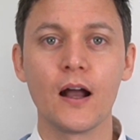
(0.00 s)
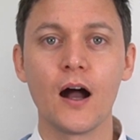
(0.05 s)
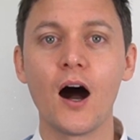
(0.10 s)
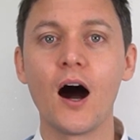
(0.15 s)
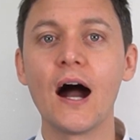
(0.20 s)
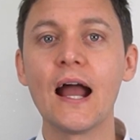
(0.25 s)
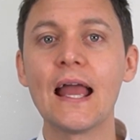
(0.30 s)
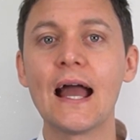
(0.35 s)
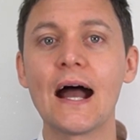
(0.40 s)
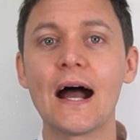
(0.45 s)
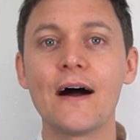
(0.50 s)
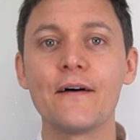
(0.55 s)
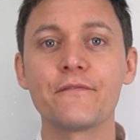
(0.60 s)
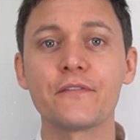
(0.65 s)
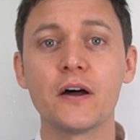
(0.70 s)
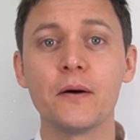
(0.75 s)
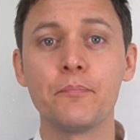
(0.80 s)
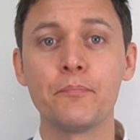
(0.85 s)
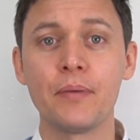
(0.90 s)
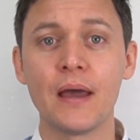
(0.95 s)
I
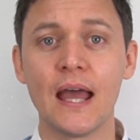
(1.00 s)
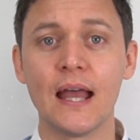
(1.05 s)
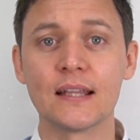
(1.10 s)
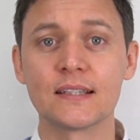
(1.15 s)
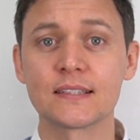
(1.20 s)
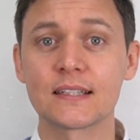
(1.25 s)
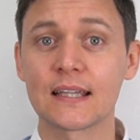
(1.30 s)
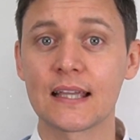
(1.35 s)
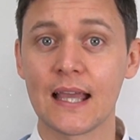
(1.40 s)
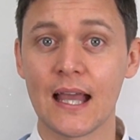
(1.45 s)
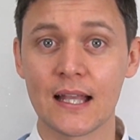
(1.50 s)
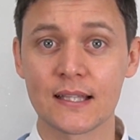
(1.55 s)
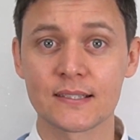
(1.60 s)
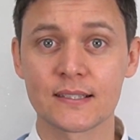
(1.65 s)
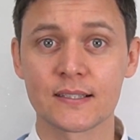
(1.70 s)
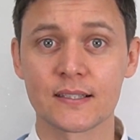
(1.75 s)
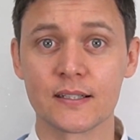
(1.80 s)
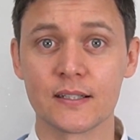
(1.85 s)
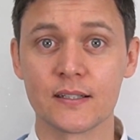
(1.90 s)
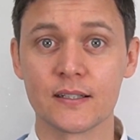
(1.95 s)
have a pet
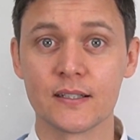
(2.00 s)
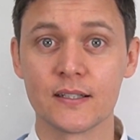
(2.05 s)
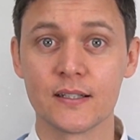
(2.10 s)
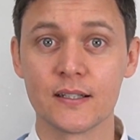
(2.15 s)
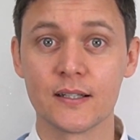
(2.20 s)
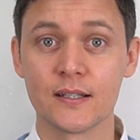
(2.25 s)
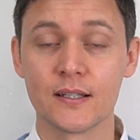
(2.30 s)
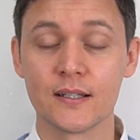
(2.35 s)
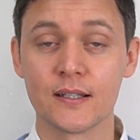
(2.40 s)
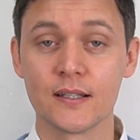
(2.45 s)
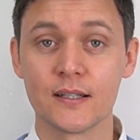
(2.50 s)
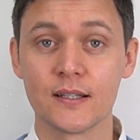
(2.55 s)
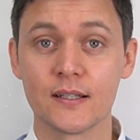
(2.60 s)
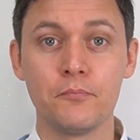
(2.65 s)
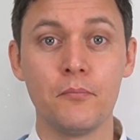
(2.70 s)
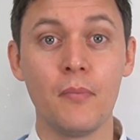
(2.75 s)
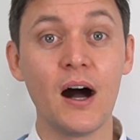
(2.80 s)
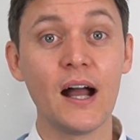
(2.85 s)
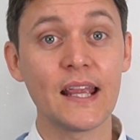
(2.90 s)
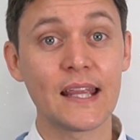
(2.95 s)
Katze.
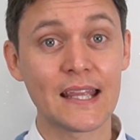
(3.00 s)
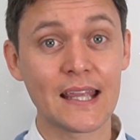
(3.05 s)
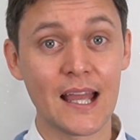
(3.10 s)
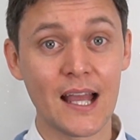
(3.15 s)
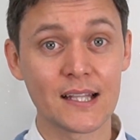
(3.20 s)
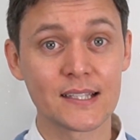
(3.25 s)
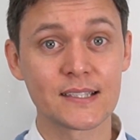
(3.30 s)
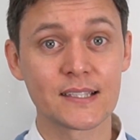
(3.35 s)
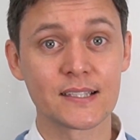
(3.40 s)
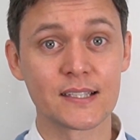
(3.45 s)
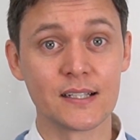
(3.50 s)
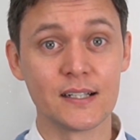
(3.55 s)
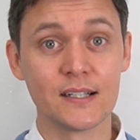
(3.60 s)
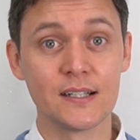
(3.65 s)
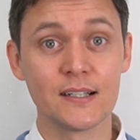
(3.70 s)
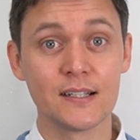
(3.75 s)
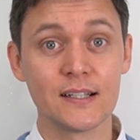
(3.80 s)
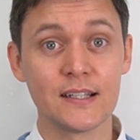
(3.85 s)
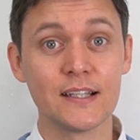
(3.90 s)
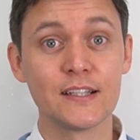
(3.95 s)
My
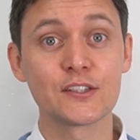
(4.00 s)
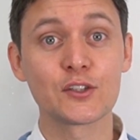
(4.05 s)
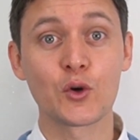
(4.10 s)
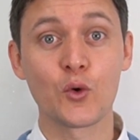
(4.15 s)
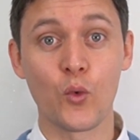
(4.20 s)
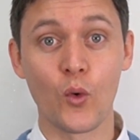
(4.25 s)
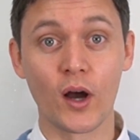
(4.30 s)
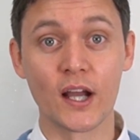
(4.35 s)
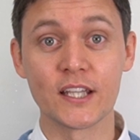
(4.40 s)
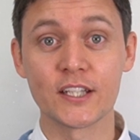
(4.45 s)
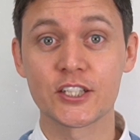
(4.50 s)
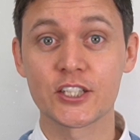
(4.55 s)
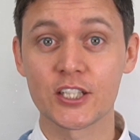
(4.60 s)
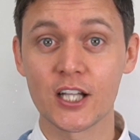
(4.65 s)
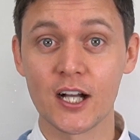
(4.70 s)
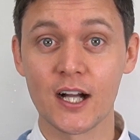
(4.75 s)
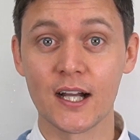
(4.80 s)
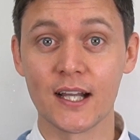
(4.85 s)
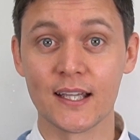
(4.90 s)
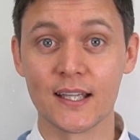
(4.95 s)
Katze is quite
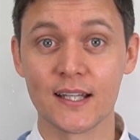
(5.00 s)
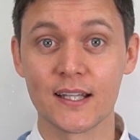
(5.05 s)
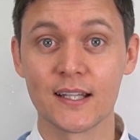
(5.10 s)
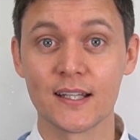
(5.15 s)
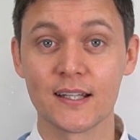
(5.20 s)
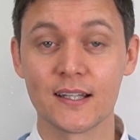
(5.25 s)
shy.